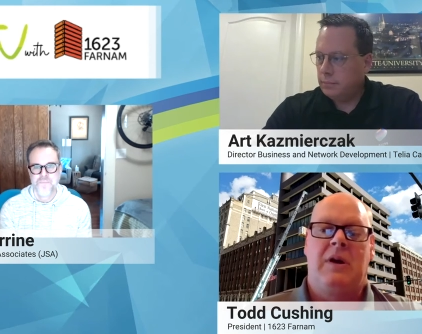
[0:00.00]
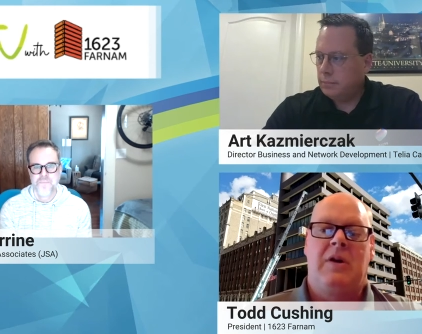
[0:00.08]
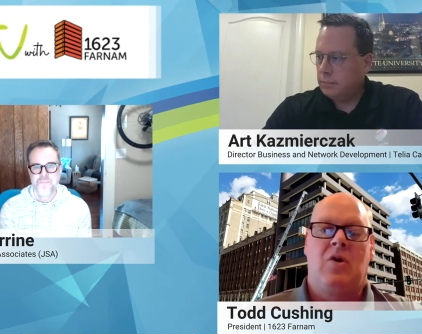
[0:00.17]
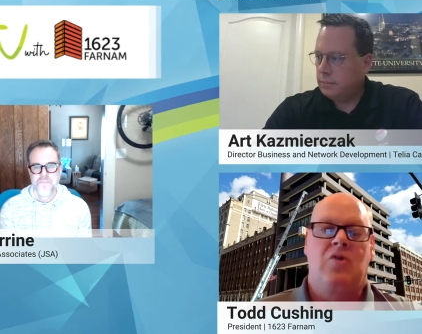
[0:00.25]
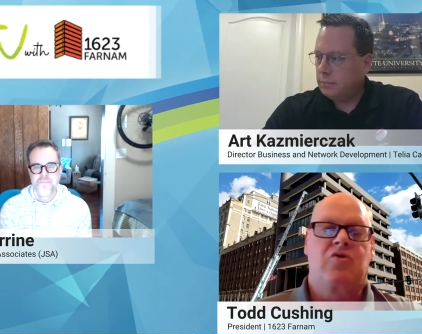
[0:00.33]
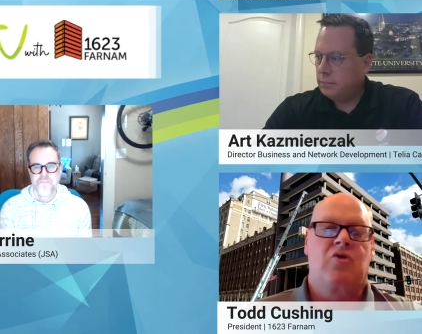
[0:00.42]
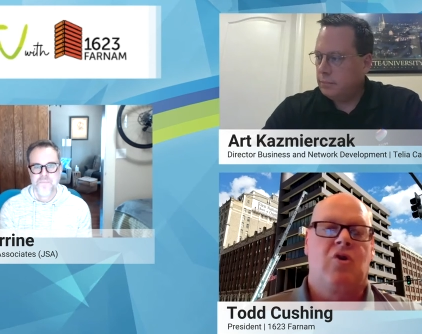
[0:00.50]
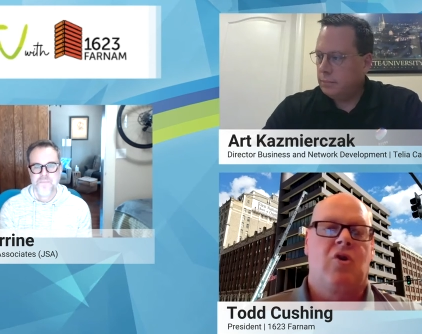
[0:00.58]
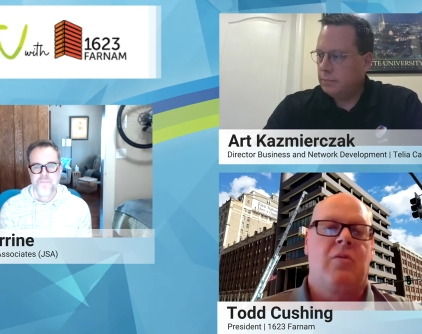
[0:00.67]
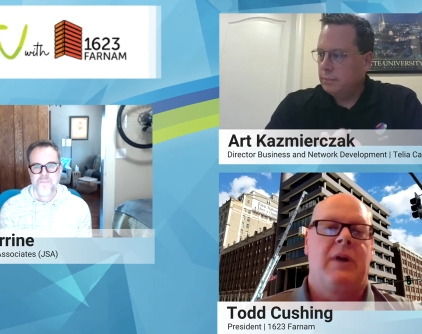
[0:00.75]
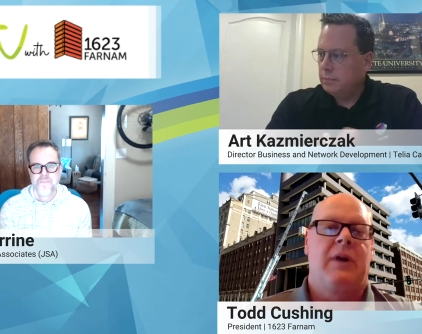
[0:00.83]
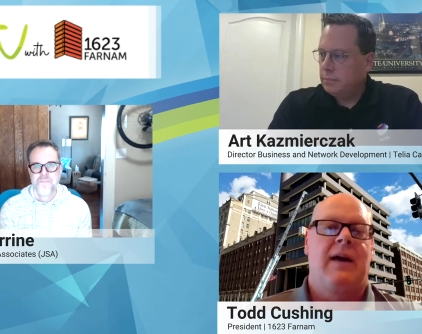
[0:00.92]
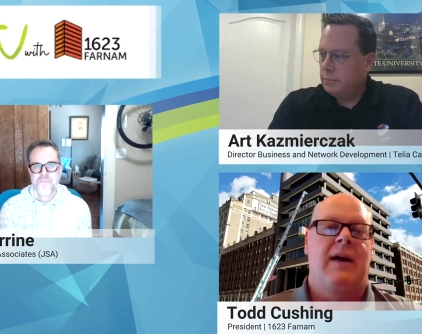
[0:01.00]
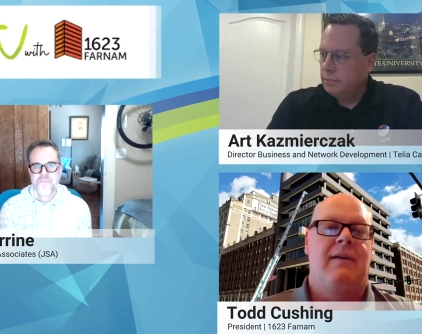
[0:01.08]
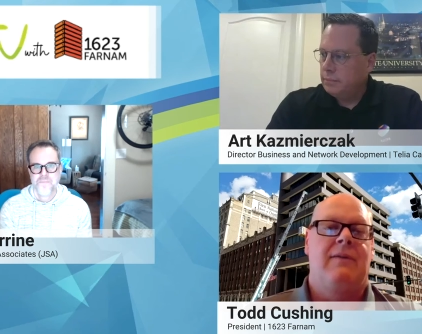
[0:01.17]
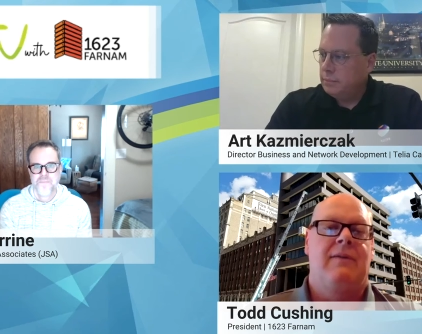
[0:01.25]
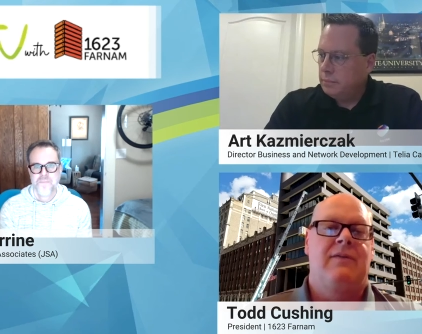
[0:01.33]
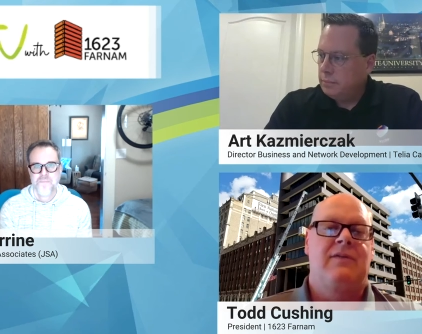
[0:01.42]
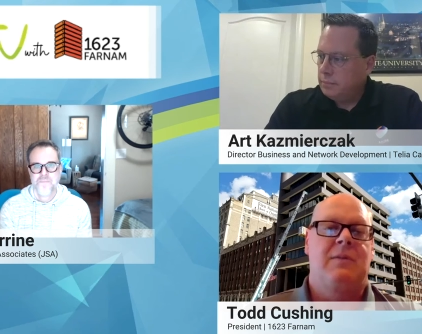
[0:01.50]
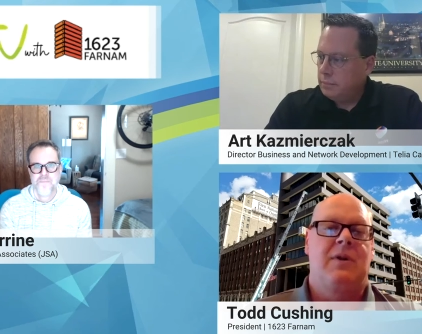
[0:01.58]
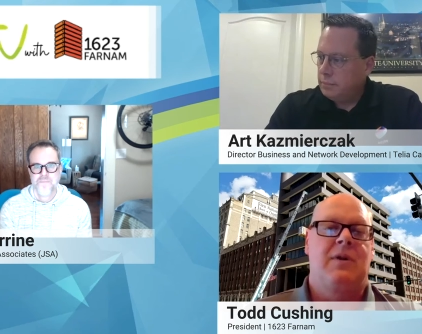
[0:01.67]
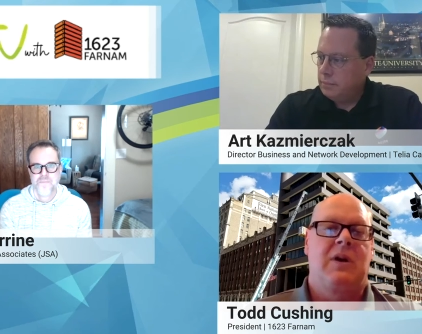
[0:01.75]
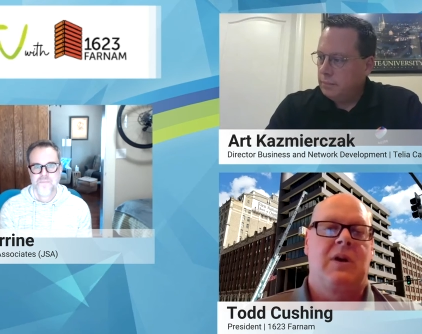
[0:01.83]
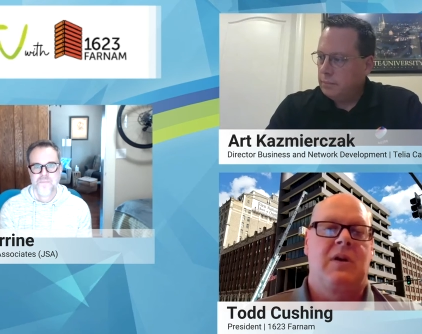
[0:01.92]
Speaker 1: be neutral, but have somebody
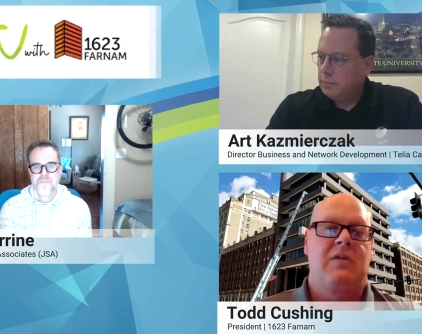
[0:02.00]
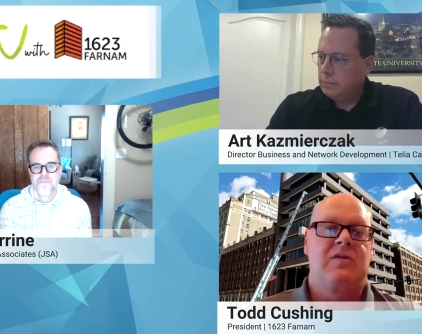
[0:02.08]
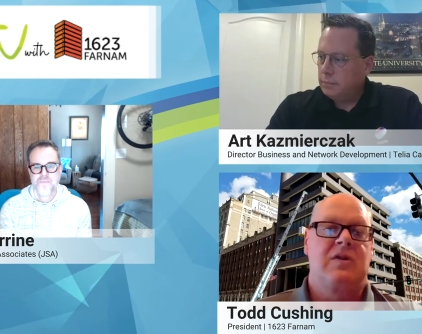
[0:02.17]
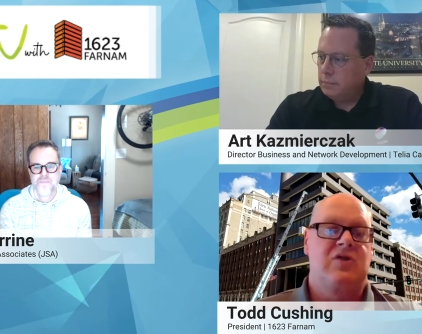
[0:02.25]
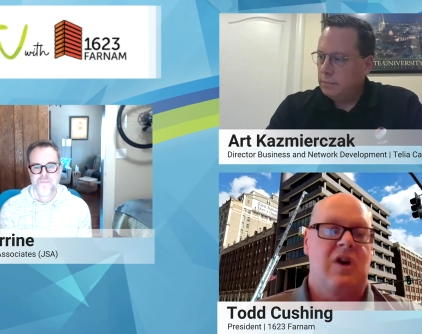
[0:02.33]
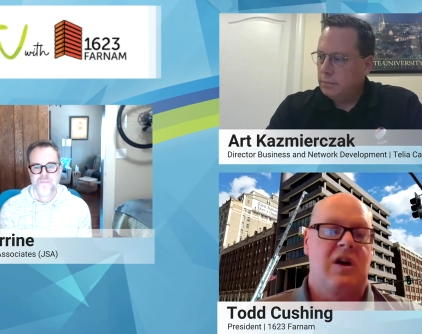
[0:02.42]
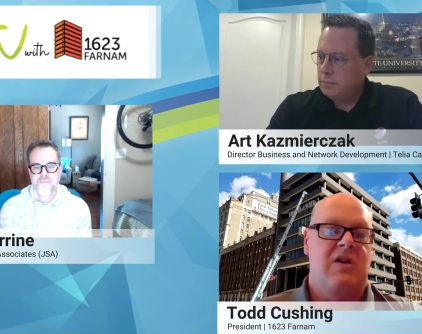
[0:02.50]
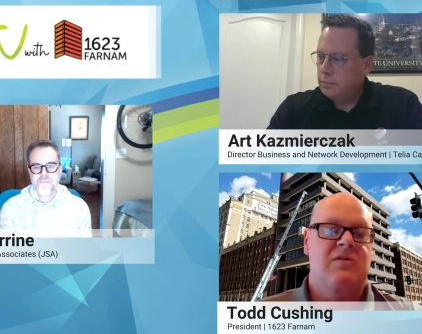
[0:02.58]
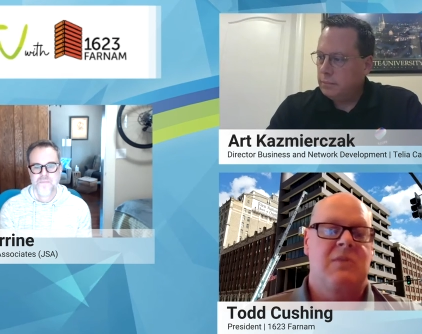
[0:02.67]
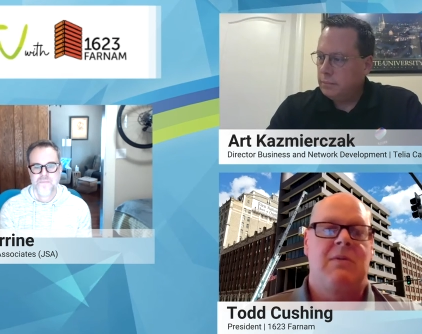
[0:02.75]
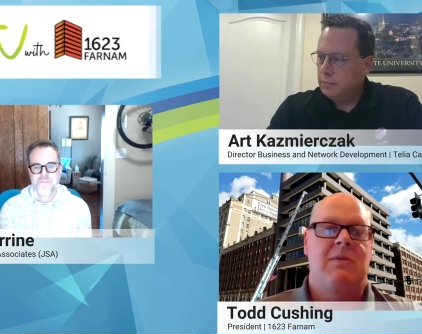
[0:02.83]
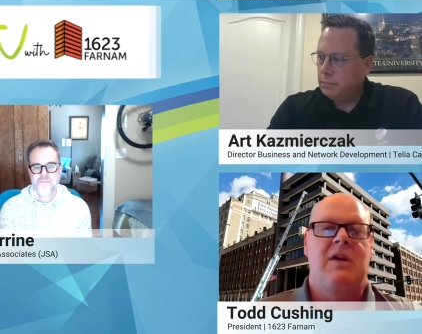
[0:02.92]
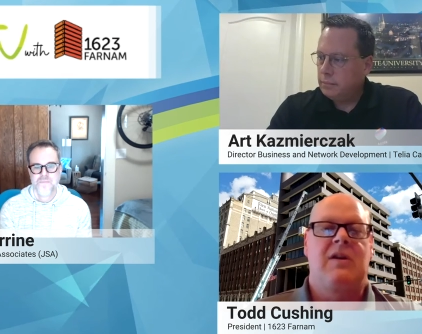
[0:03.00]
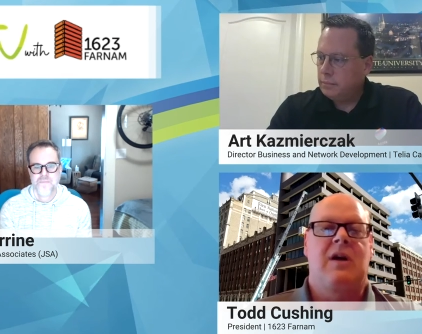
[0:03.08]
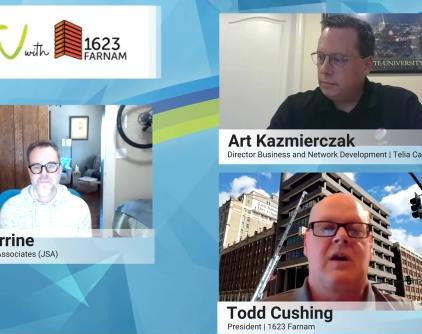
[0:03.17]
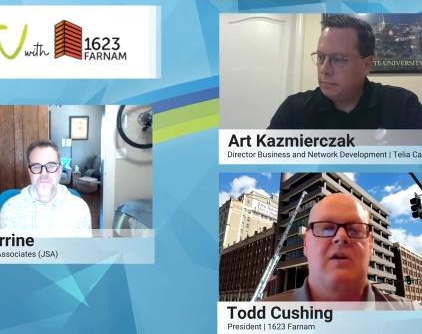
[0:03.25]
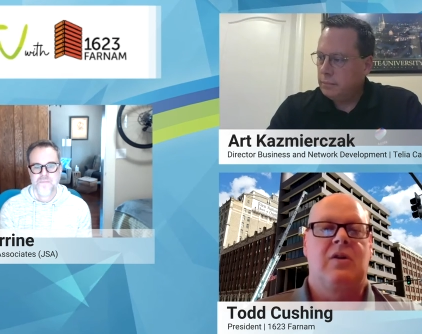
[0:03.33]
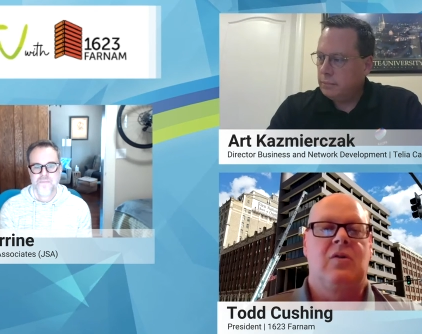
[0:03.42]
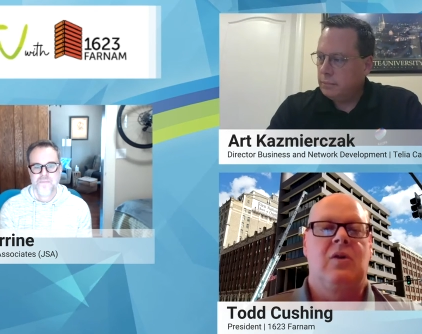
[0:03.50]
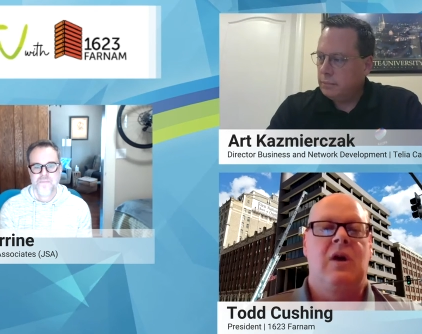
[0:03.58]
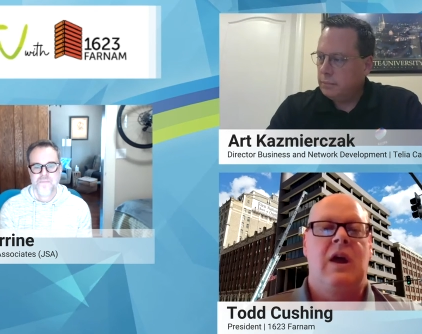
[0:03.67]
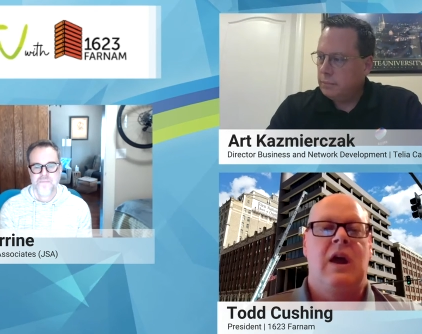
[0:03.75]
that we can suggest, maybe they talk to,